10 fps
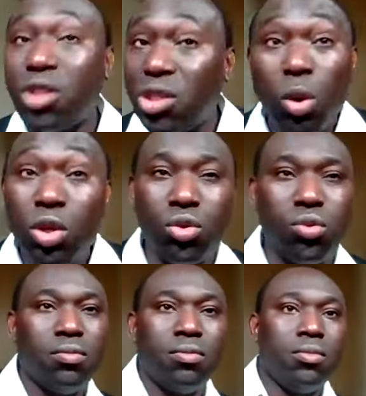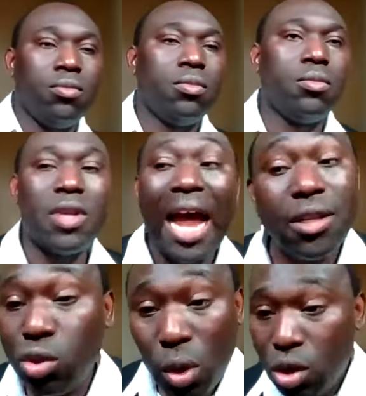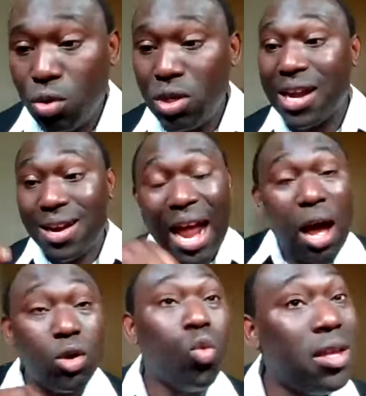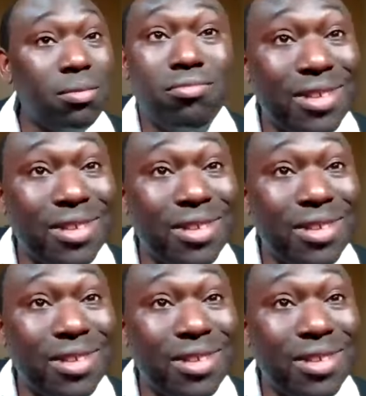I told you the crowd will